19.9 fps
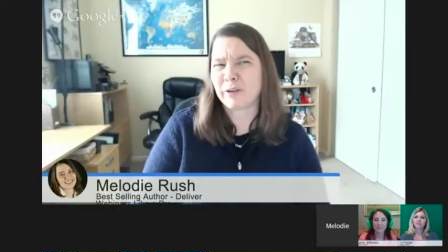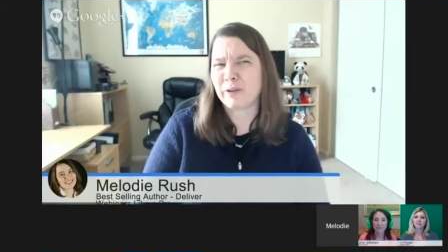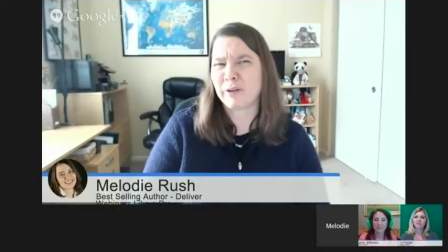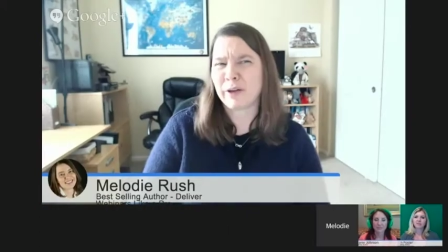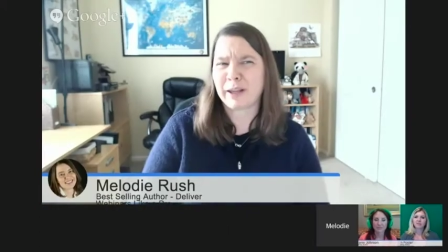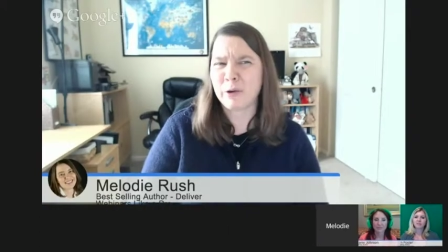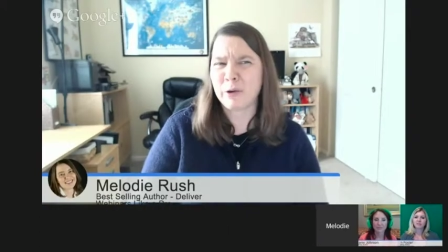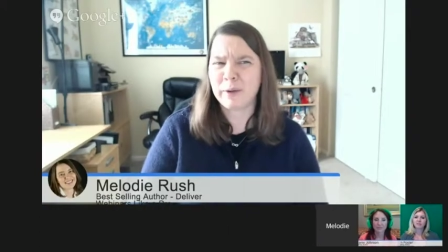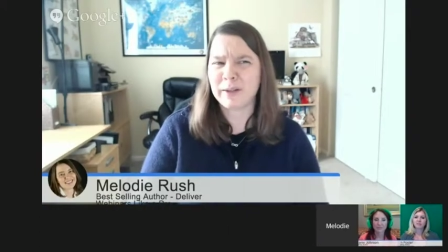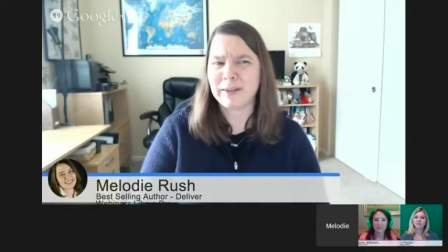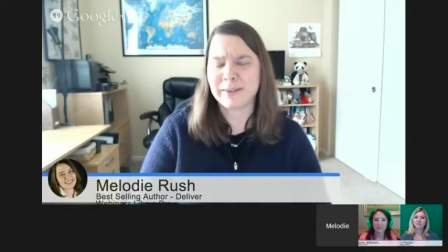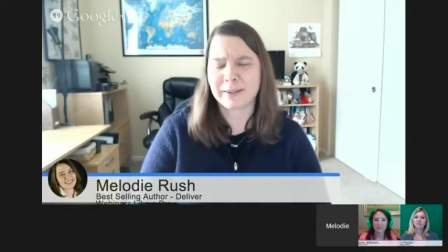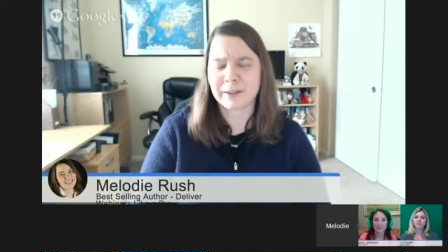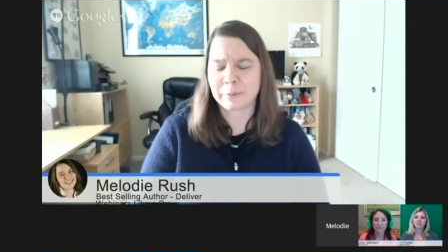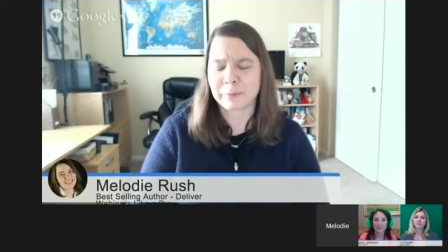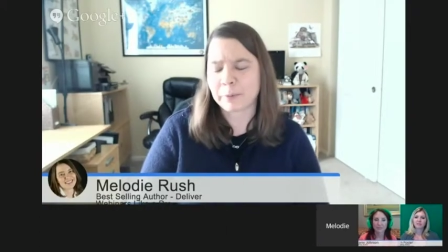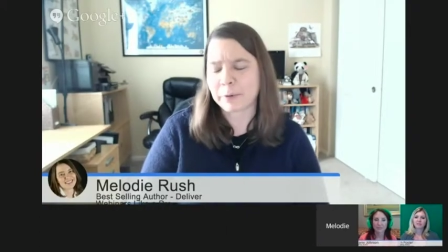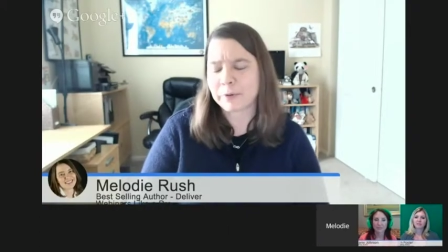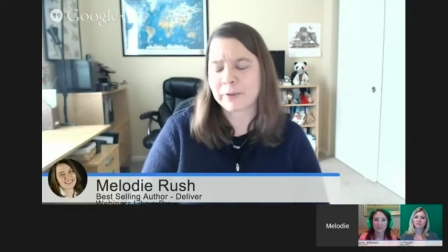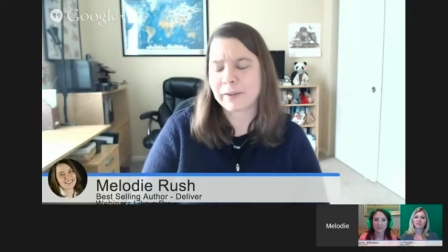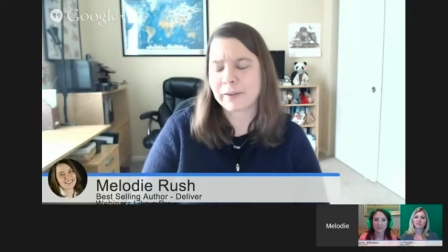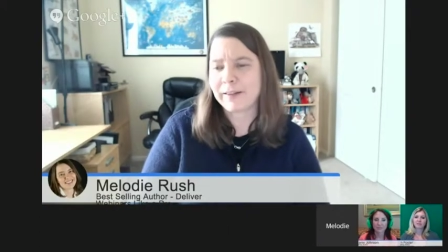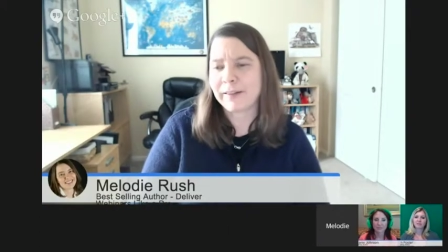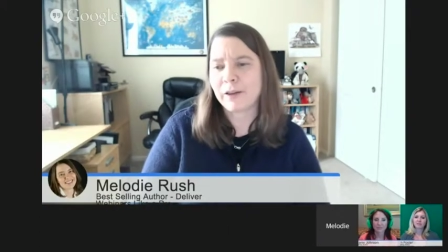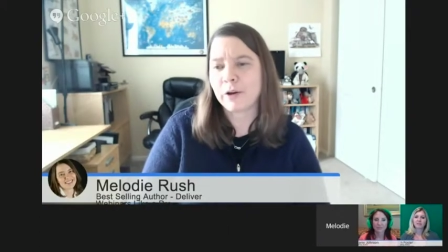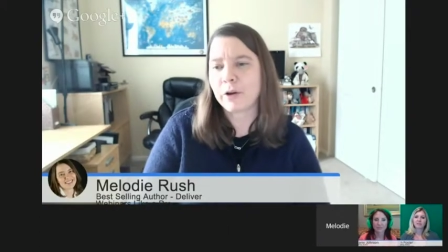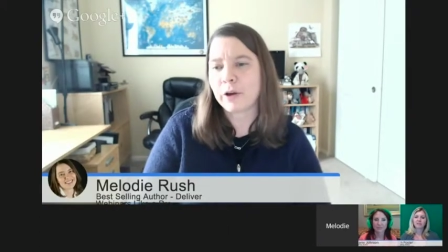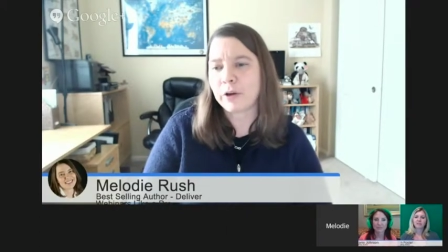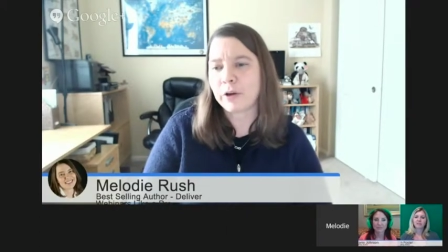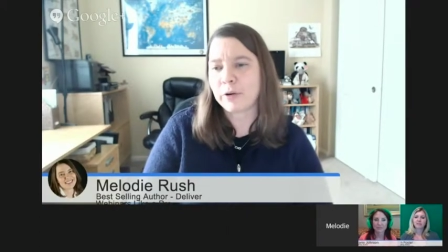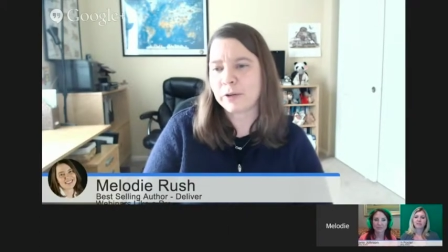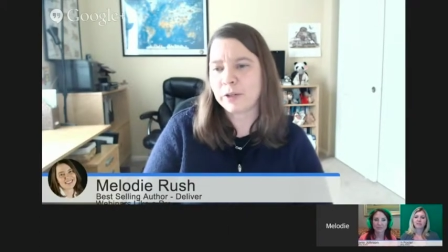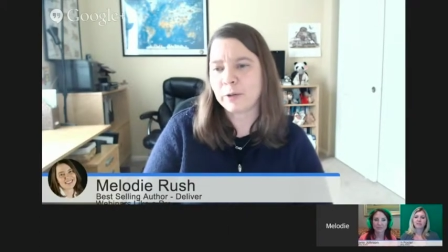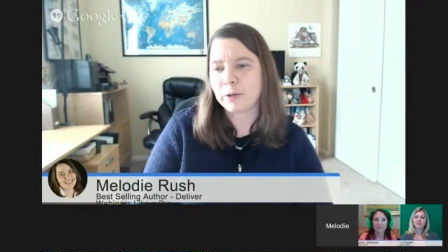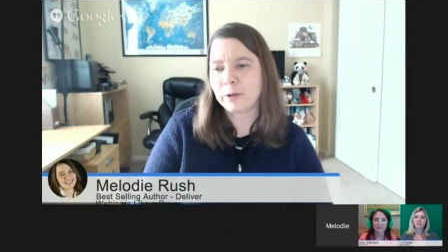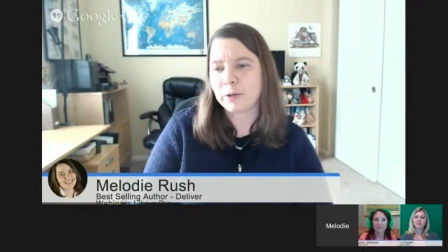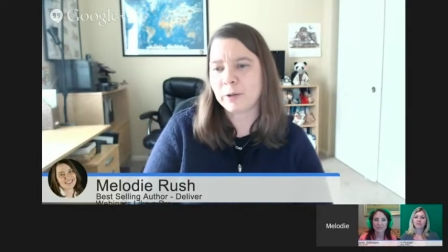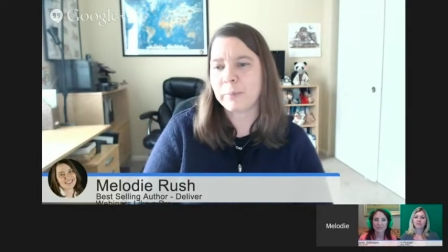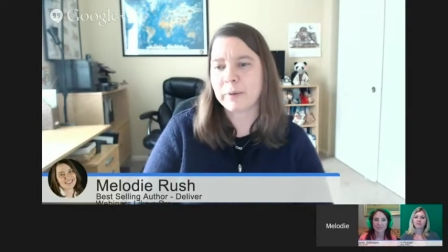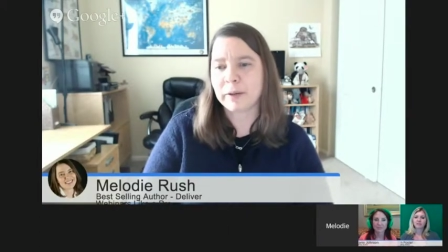like, who is this person? And they'll go look
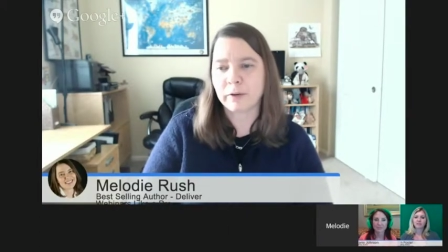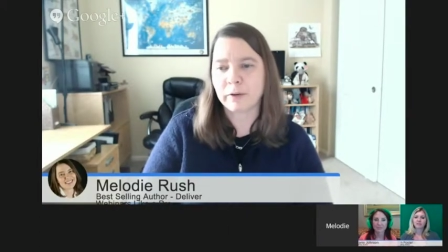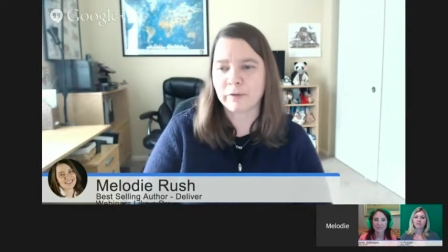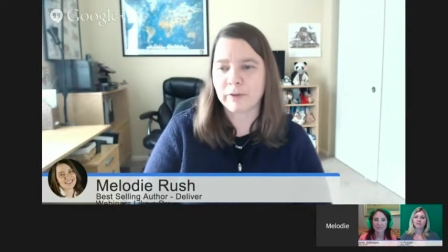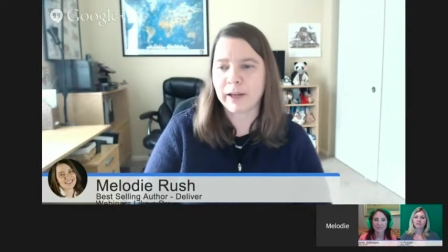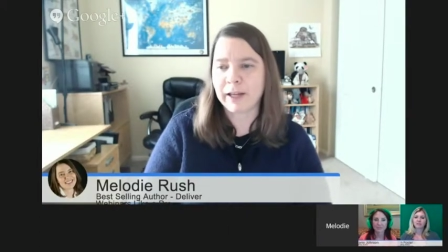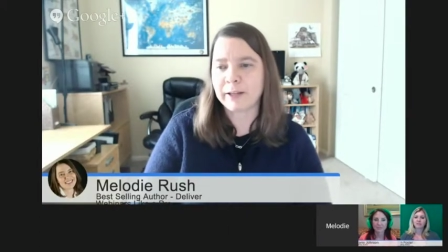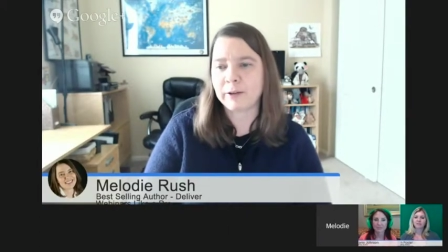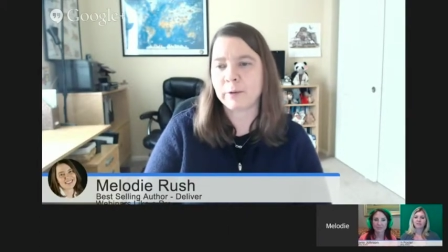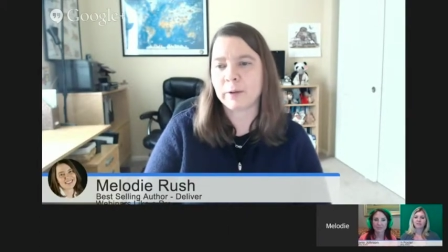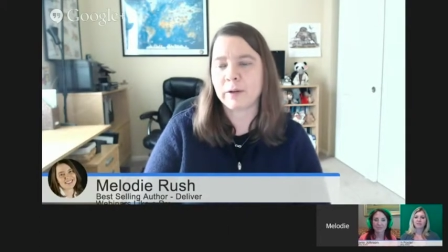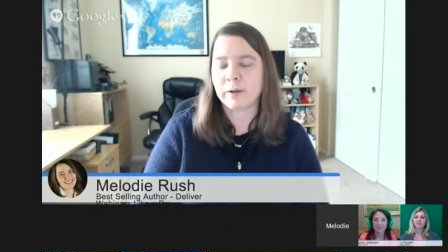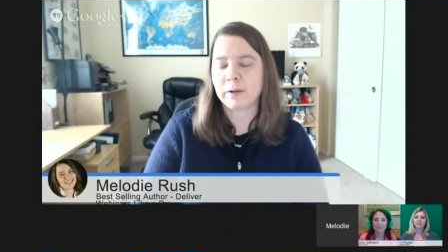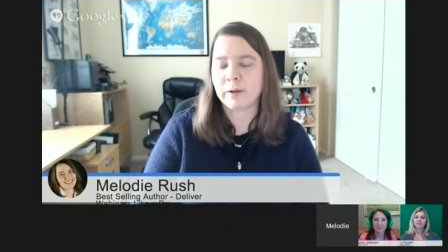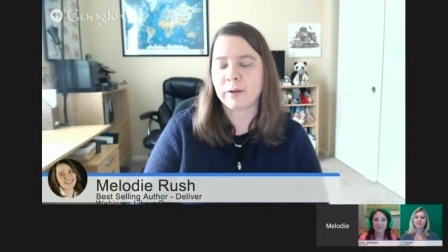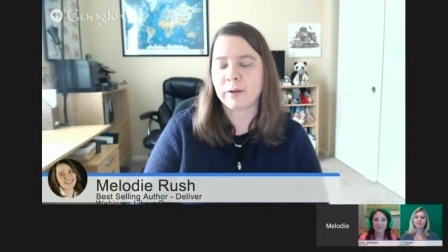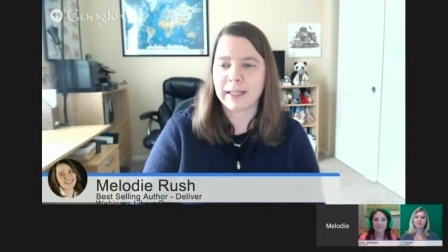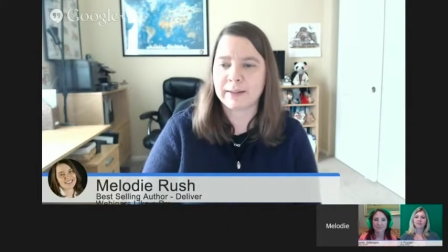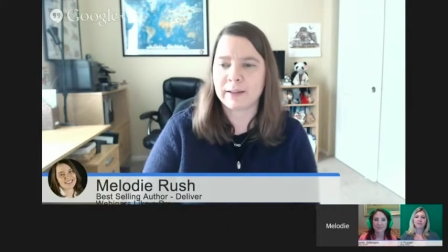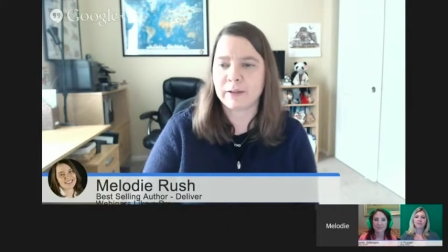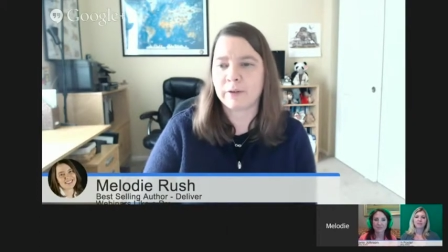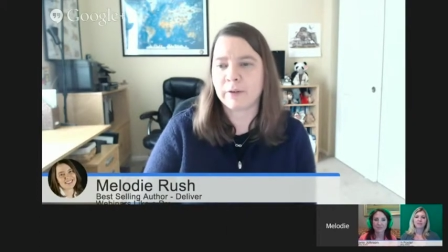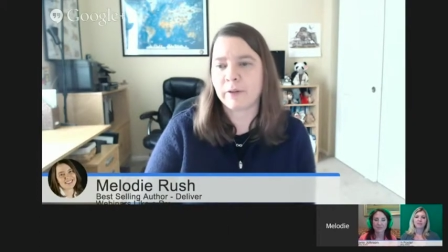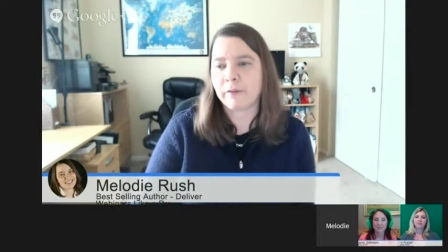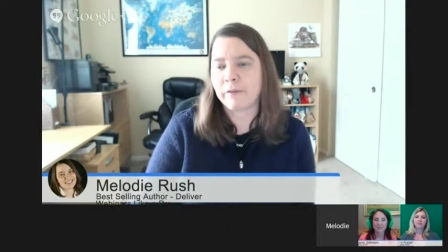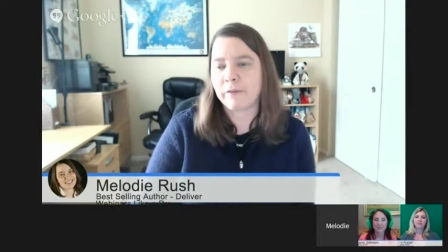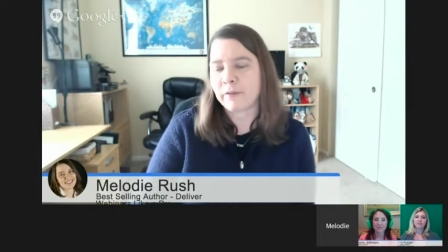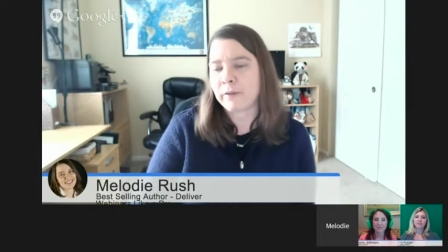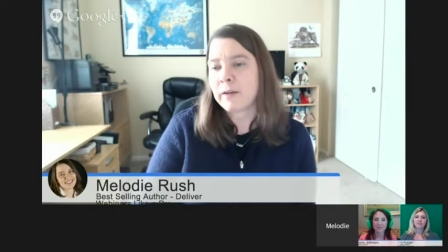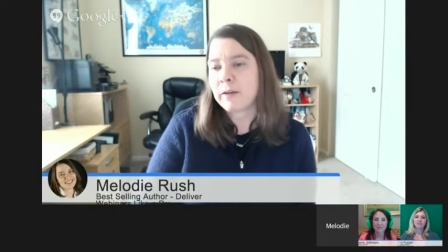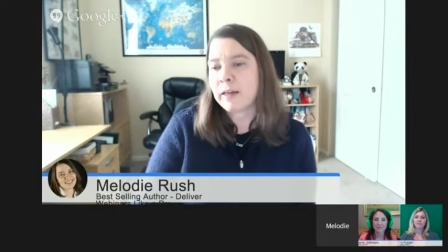you up, and they'll find you on LinkedIn, or